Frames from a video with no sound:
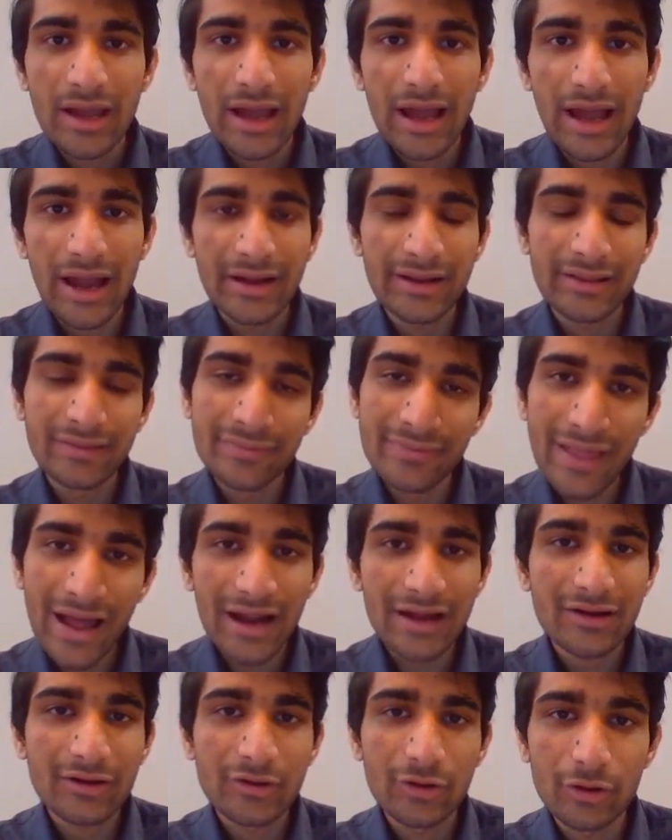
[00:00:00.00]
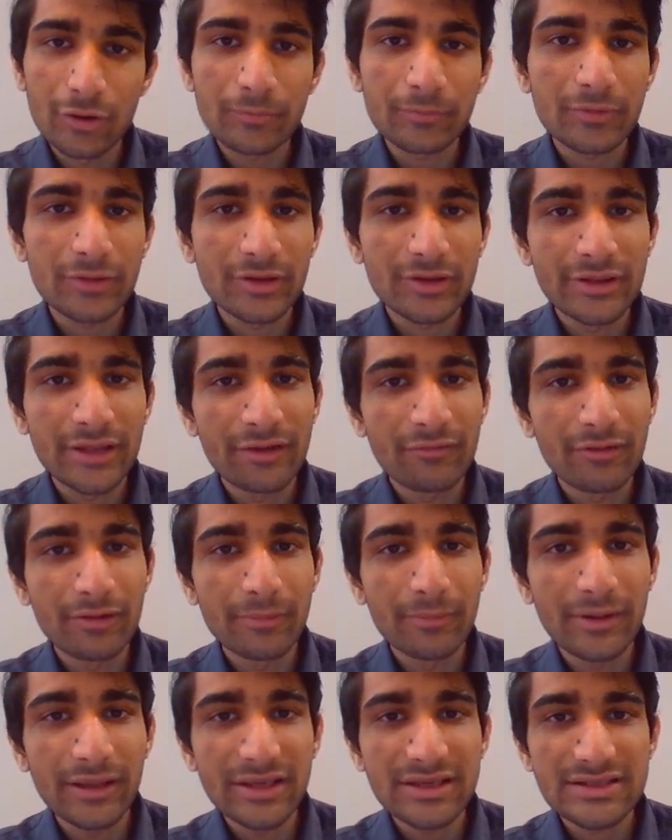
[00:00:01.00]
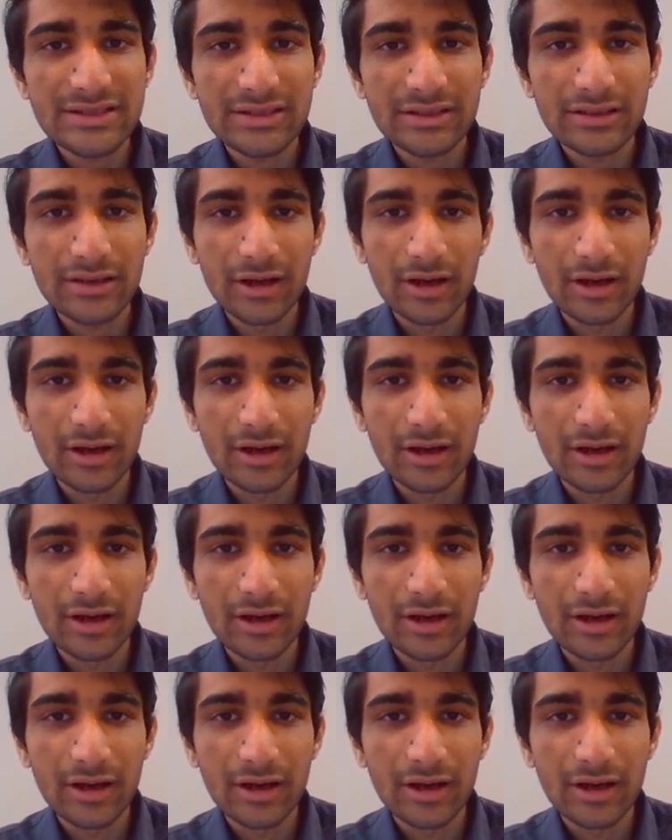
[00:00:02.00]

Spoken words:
And in that group, they will be